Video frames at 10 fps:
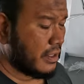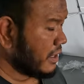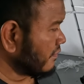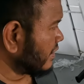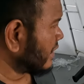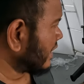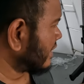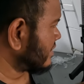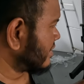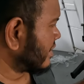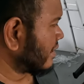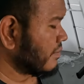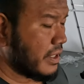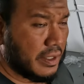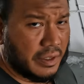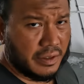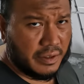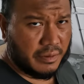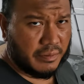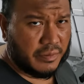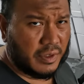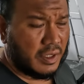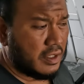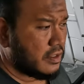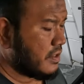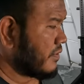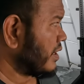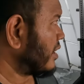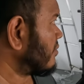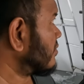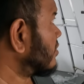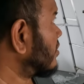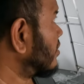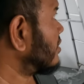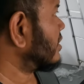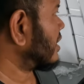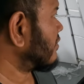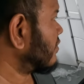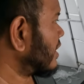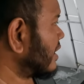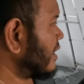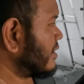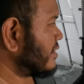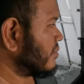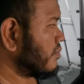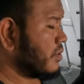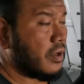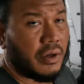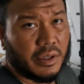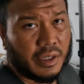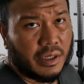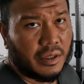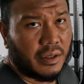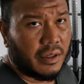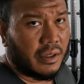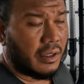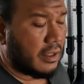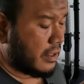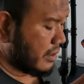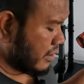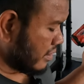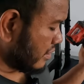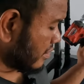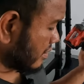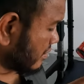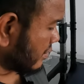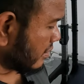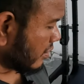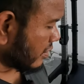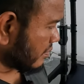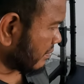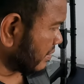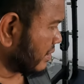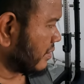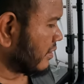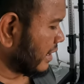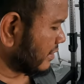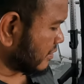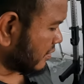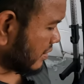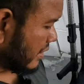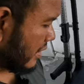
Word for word: leave the gliding J cup and um, safety arm on the half rack and just put on the uh, the cross member. All right, so